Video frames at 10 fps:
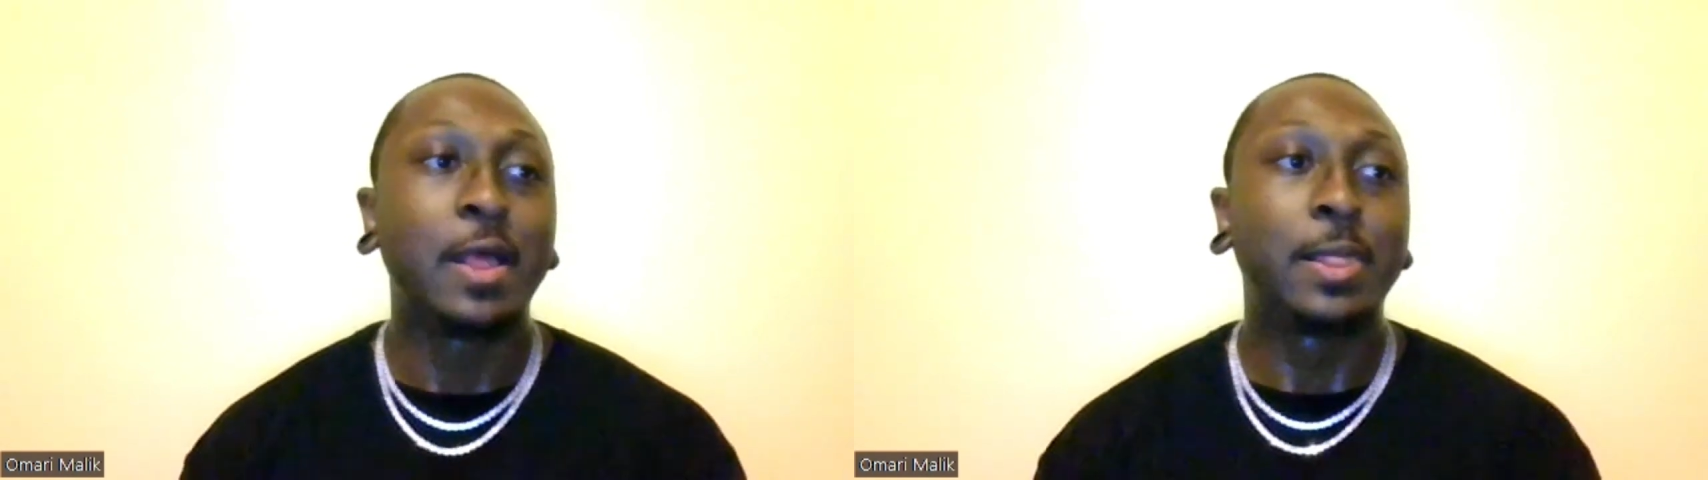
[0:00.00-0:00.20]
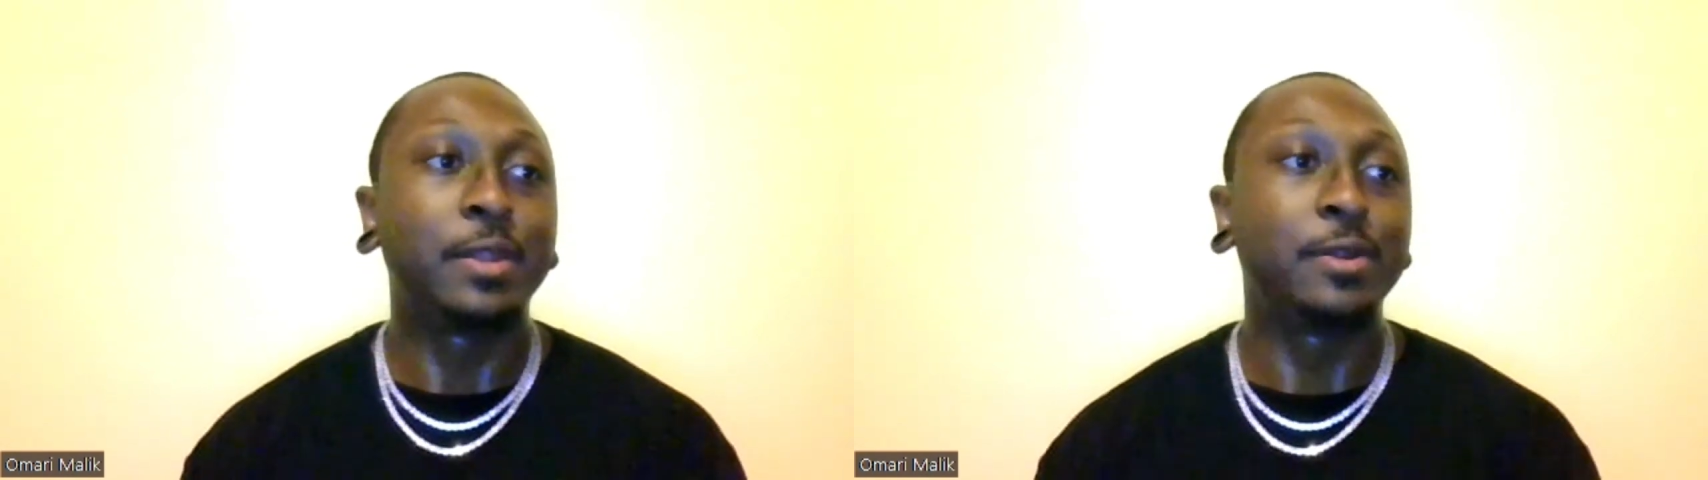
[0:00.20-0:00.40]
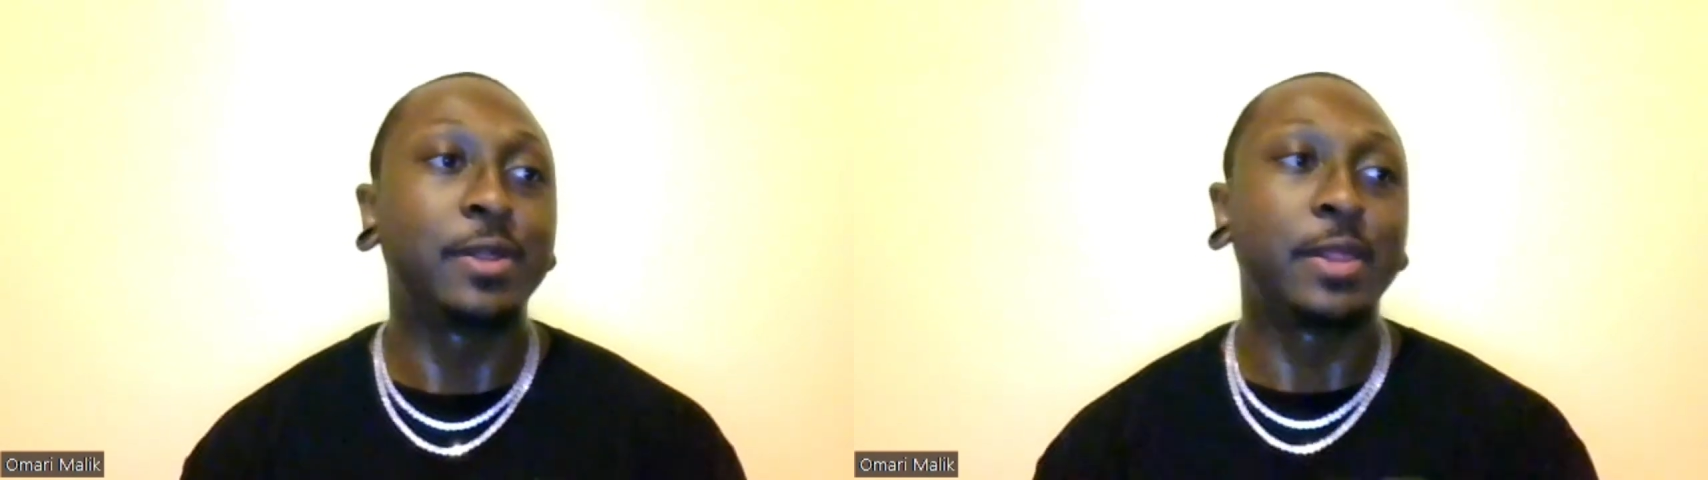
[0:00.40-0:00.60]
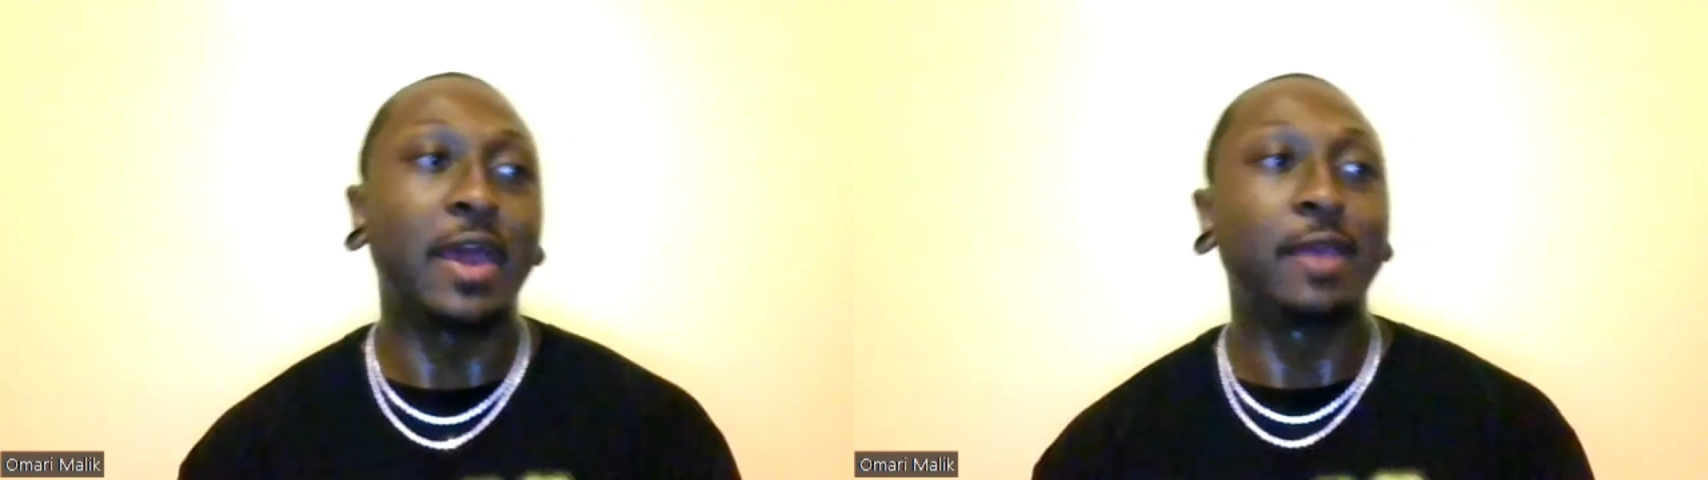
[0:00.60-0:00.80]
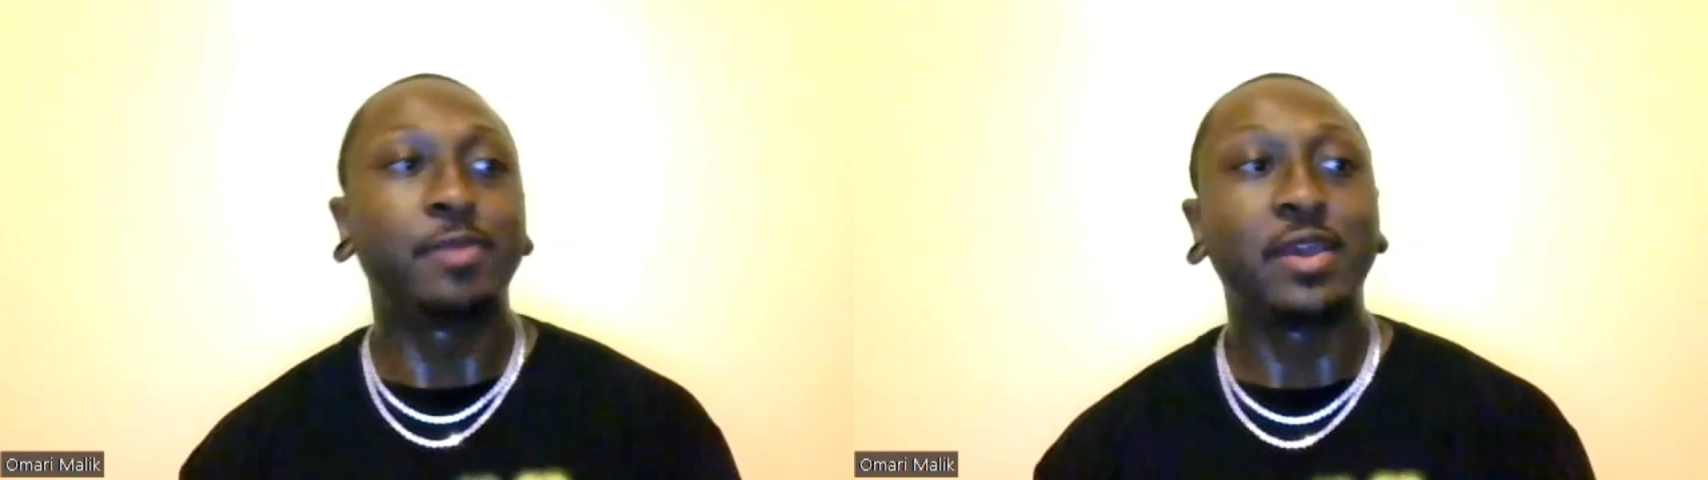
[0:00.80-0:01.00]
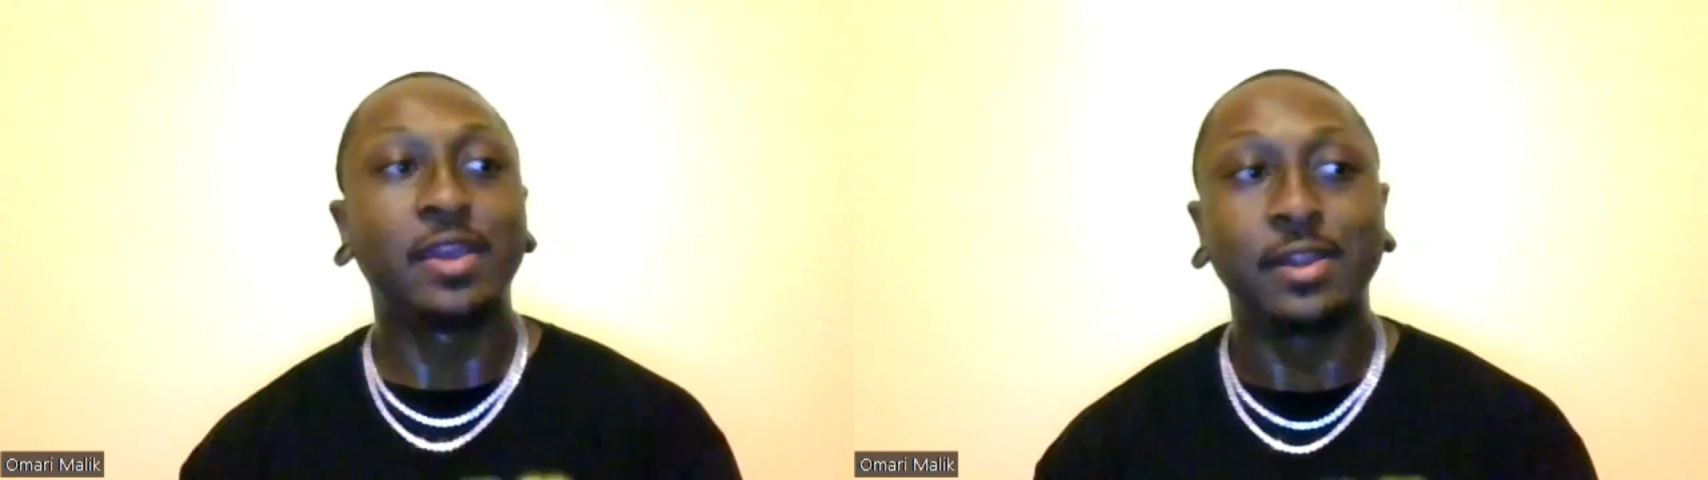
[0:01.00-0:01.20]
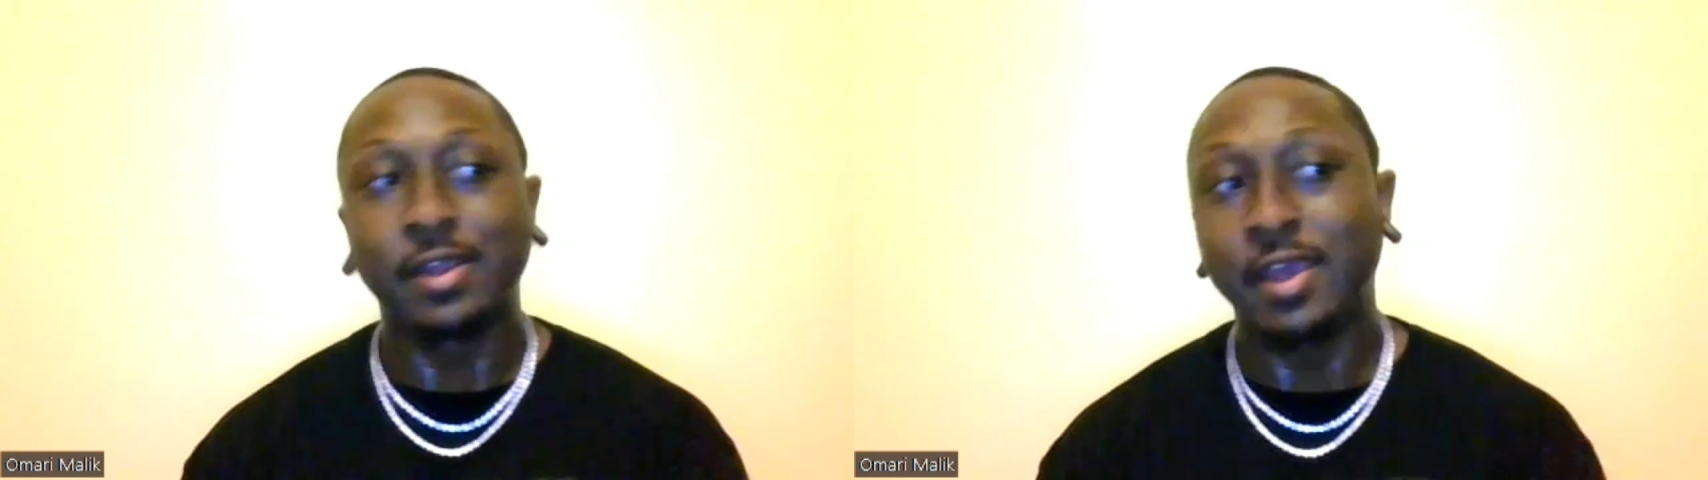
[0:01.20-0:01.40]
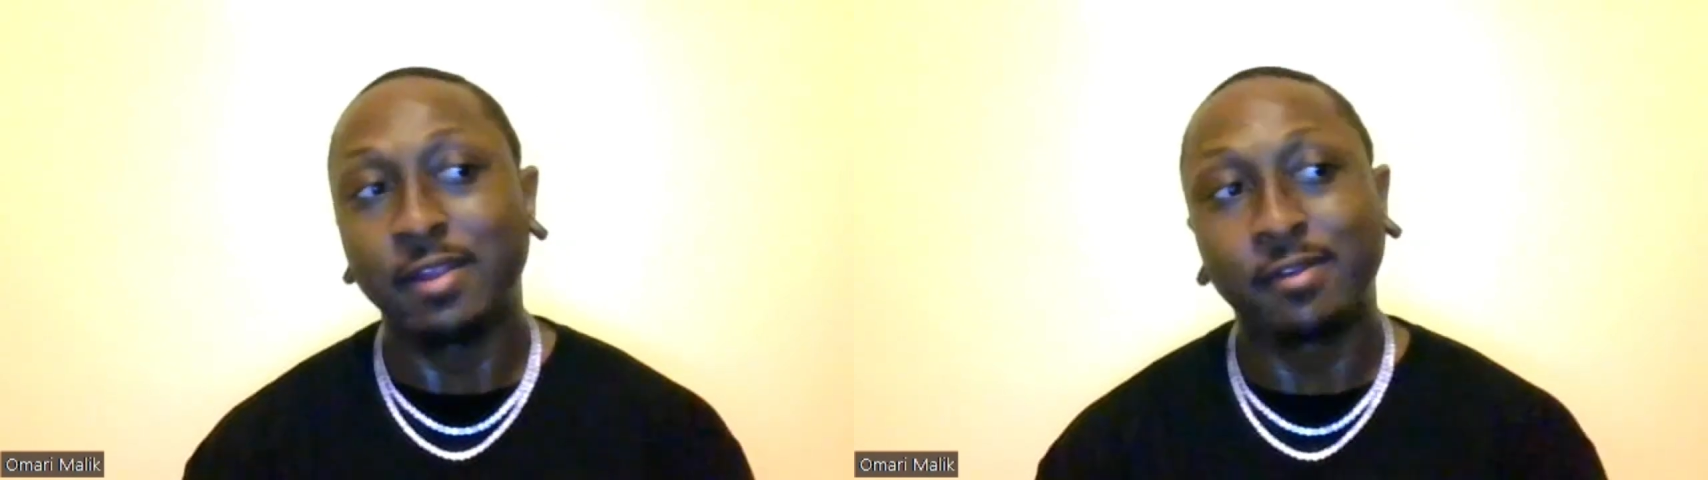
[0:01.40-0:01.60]
literally like being
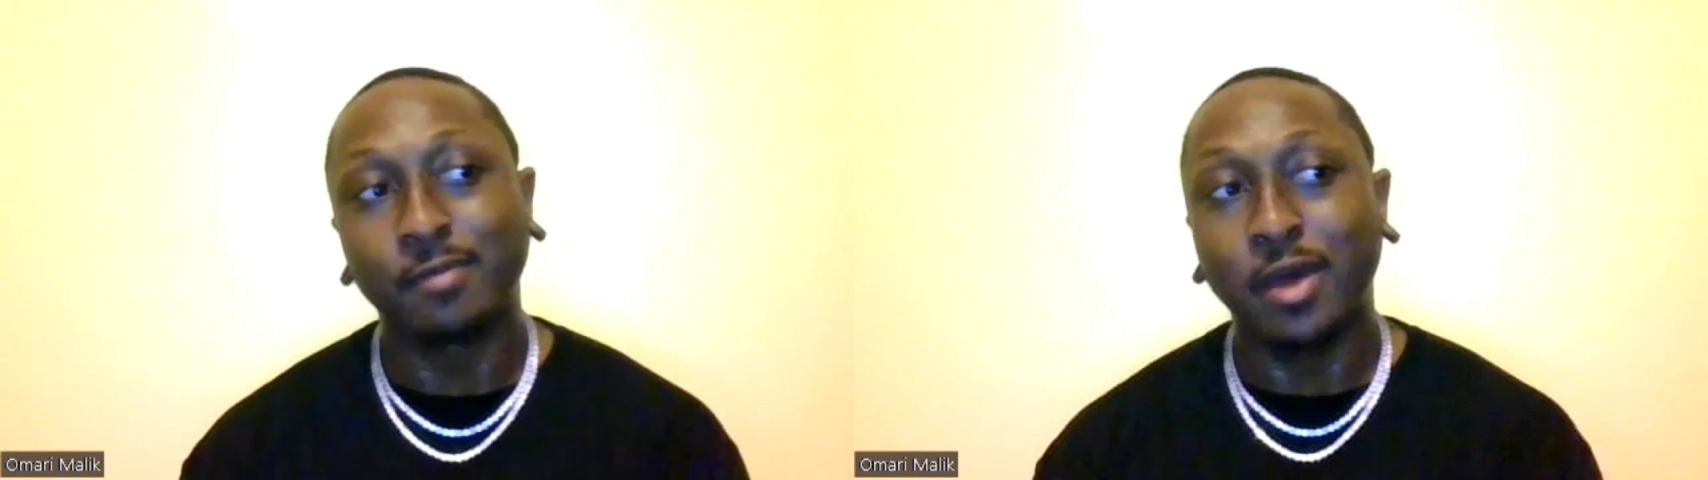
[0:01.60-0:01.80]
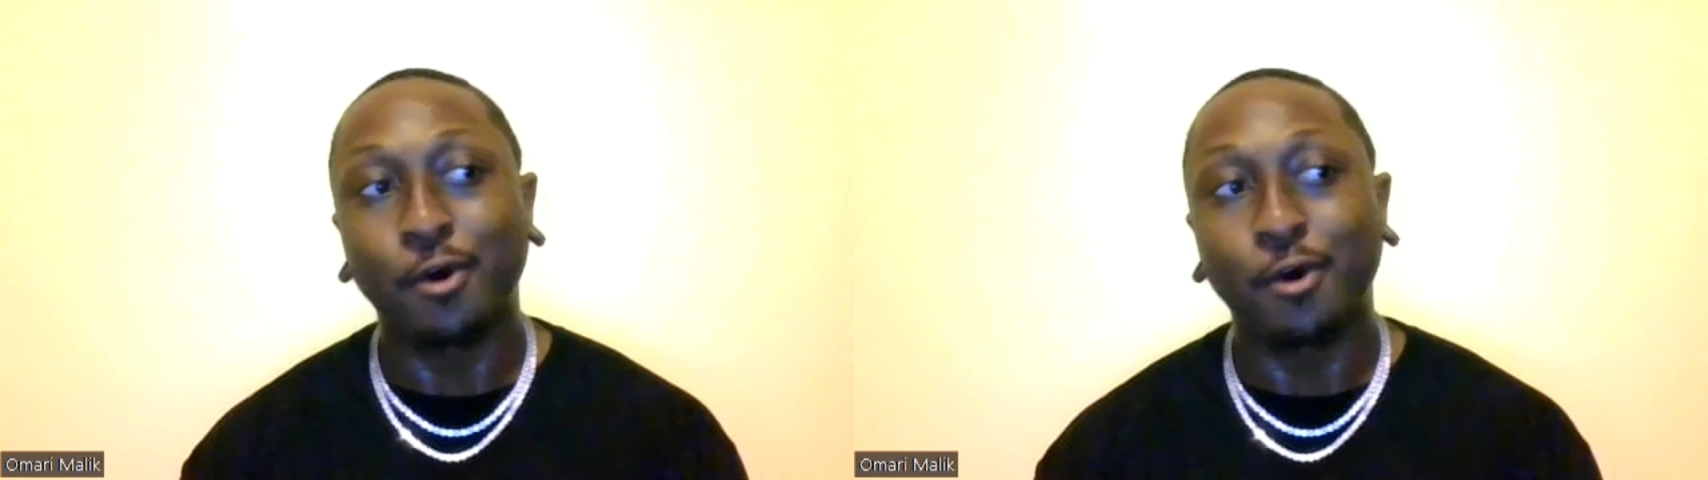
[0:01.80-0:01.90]
in my